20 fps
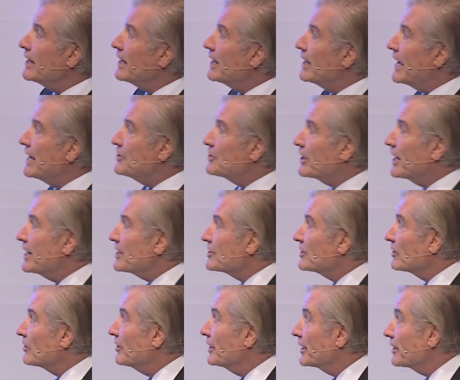Education
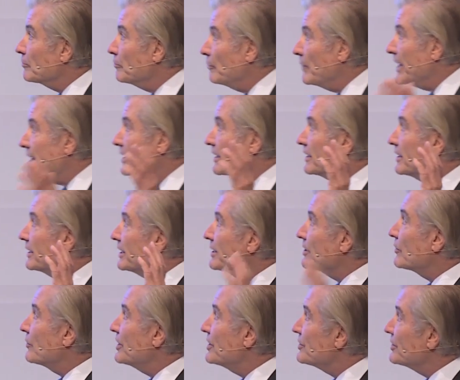learning, make
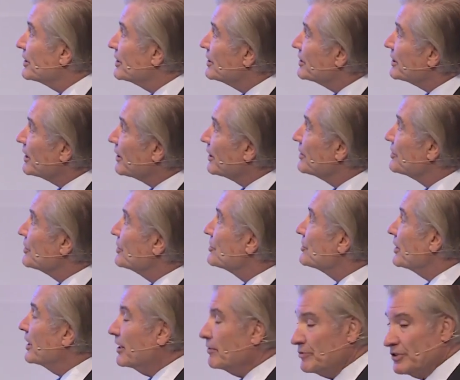increasing intelligence
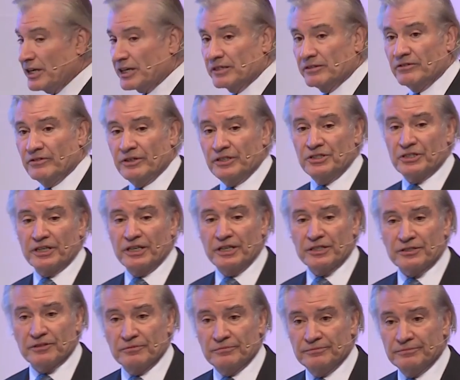an objective of education,